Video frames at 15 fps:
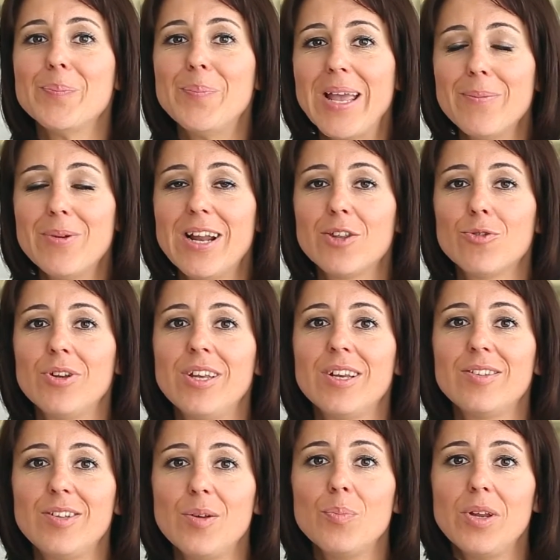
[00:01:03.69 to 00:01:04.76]
Baby-led weaning
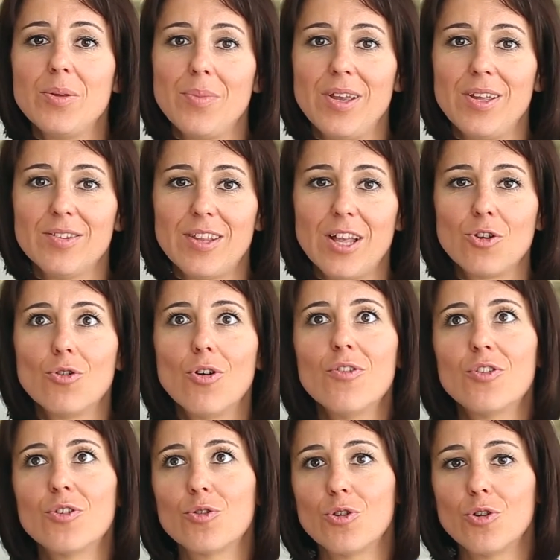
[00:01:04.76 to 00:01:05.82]
simply means that you
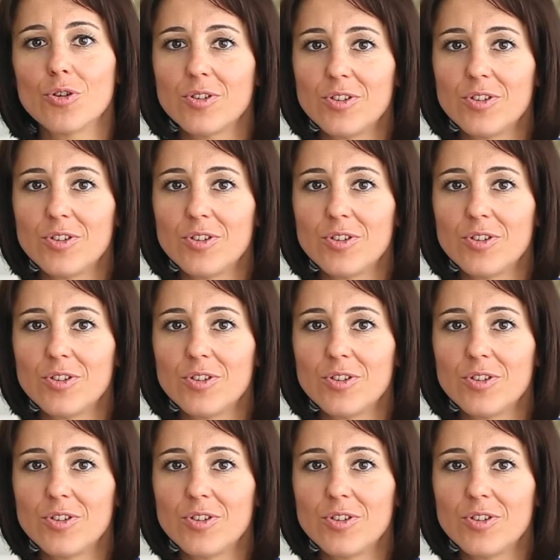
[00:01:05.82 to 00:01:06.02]
offer to your